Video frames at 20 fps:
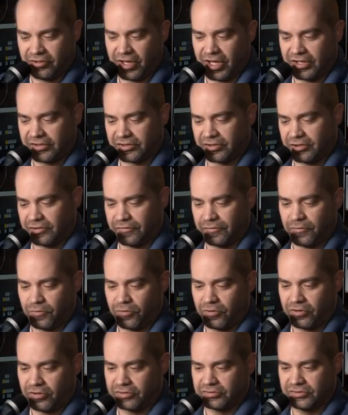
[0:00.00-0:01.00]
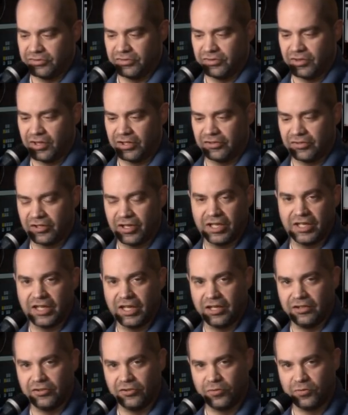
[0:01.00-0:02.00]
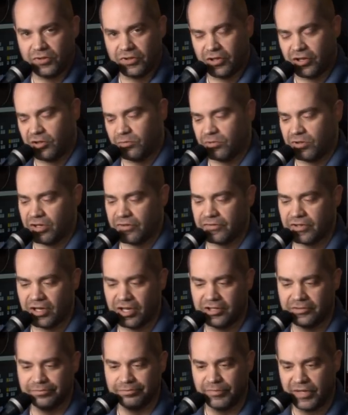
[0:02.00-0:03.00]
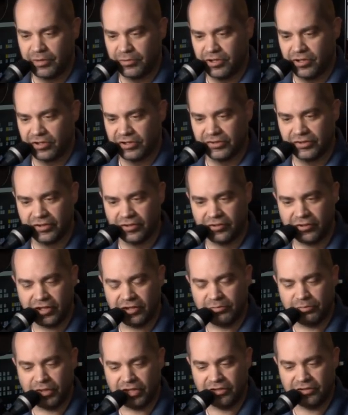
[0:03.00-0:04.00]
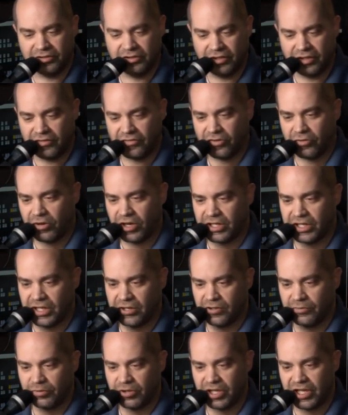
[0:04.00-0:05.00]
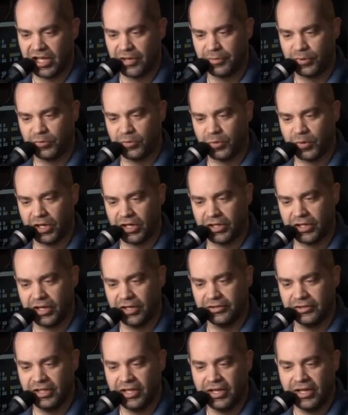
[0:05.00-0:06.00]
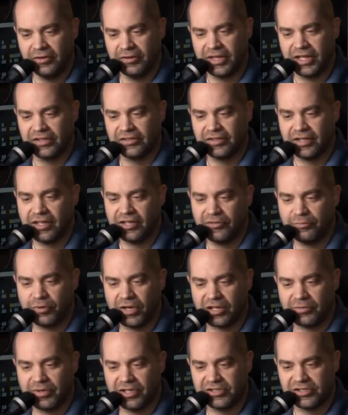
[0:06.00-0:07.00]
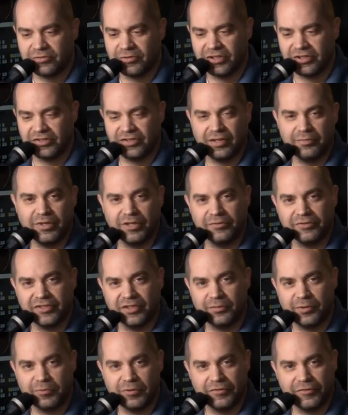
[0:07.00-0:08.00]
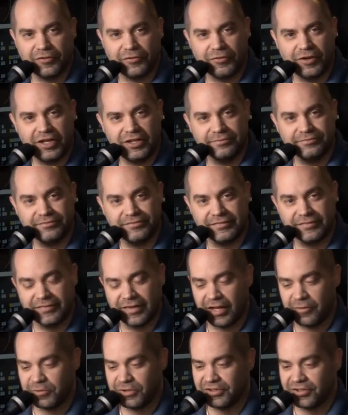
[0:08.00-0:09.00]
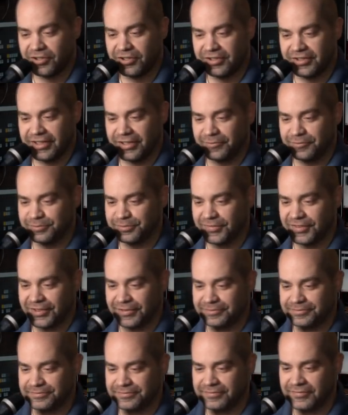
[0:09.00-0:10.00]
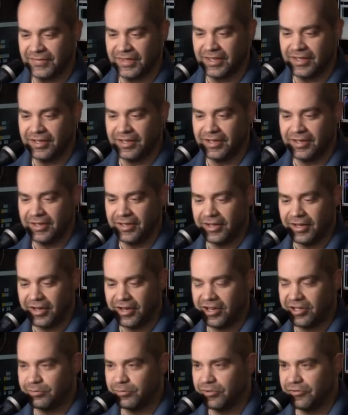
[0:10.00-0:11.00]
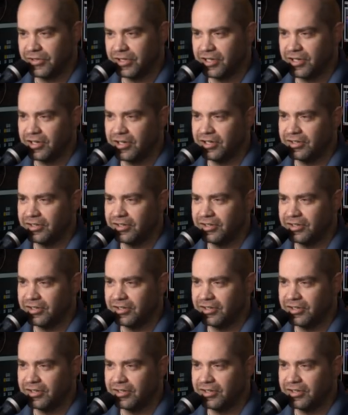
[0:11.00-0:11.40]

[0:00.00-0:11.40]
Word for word: that are asking for things that I can't do with the hardware I've got. Maybe I'll consider it, but for right now, I'm pretty happy with what I got. With that said, if Blackmagic wants to send me, send me one for free, I wouldn't turn it down. So, all right, moving